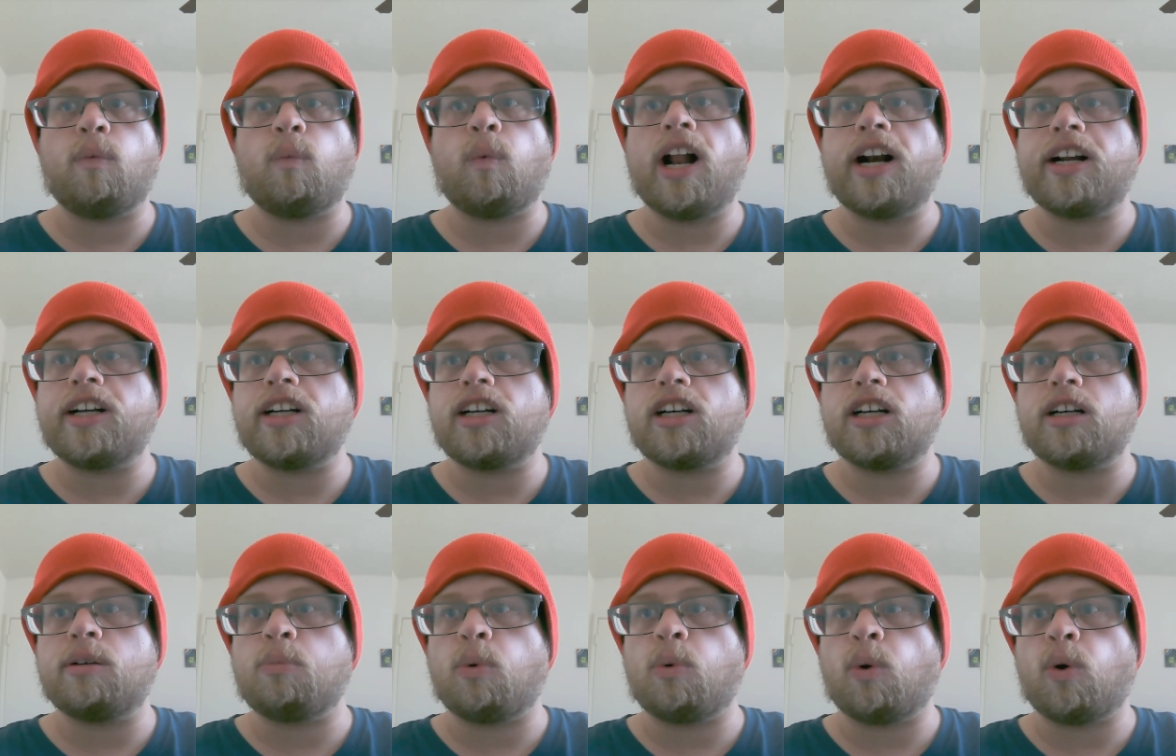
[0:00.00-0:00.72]
wanting
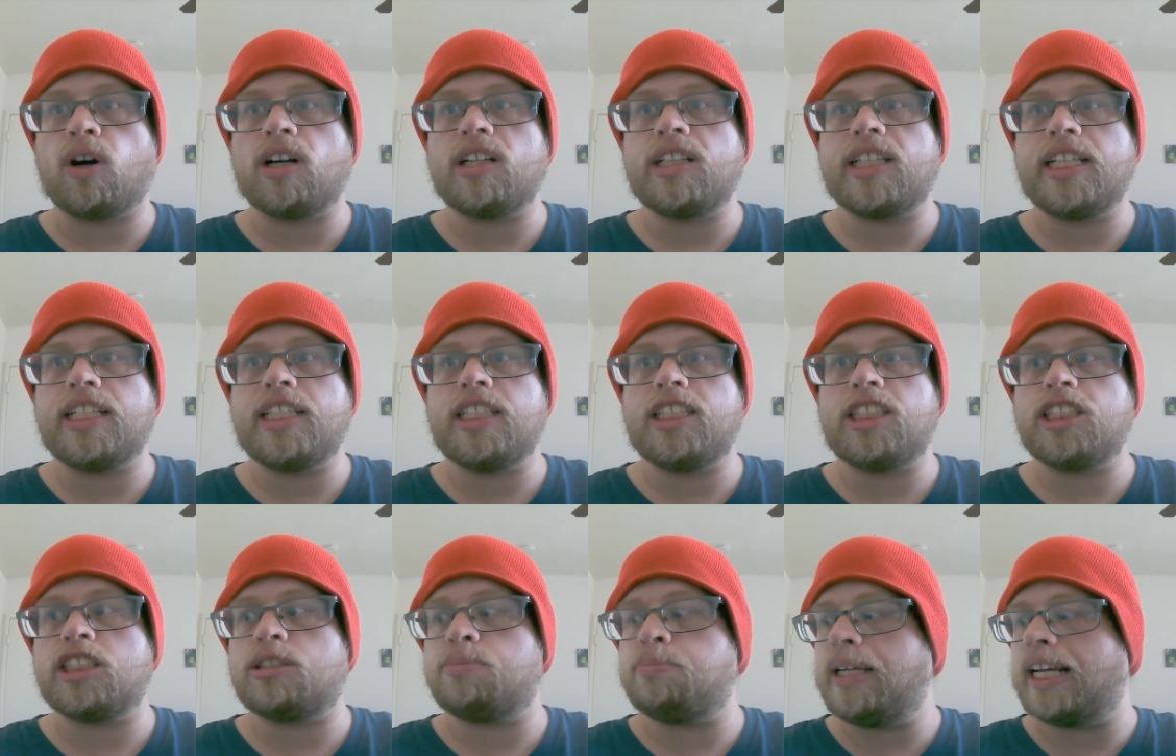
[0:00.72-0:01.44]
her more than to
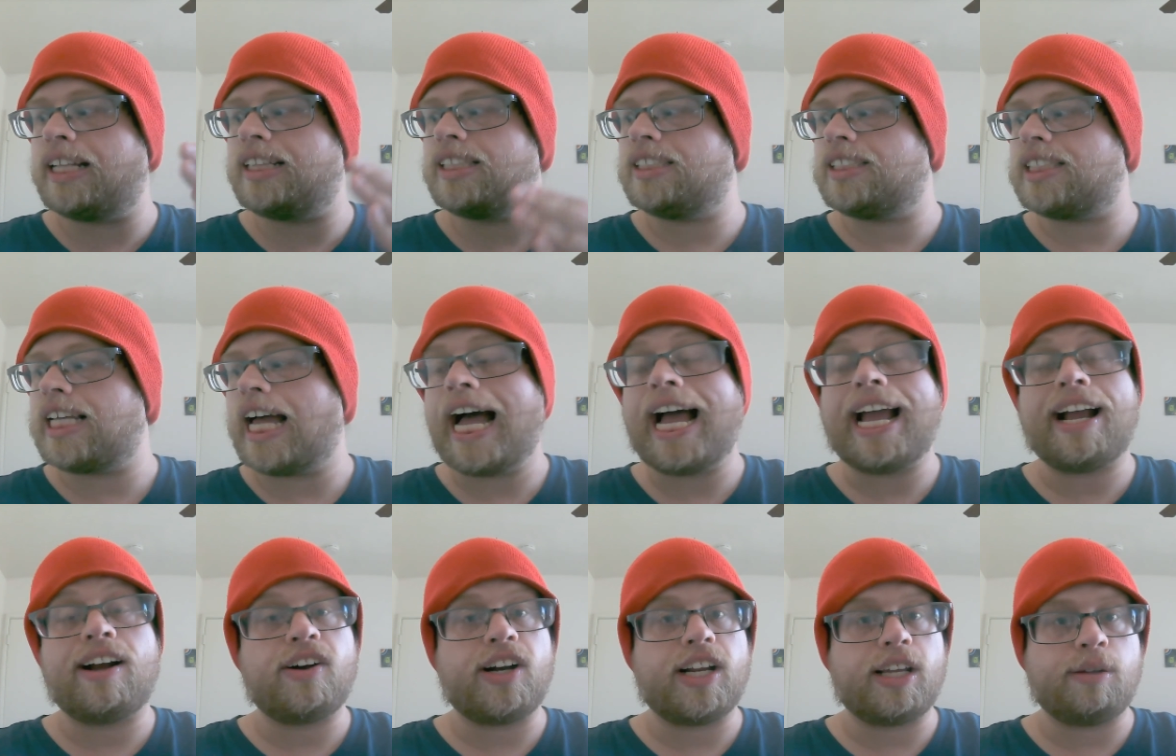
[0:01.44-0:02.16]
just be at this
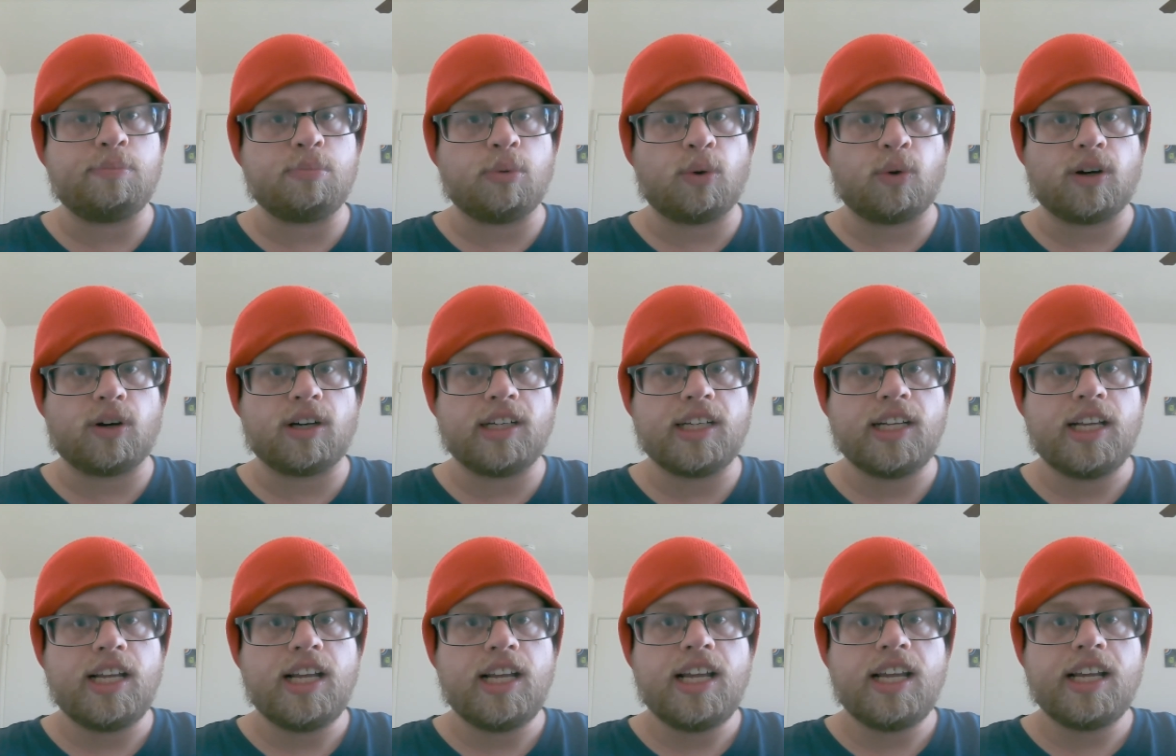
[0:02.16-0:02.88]
ironing board.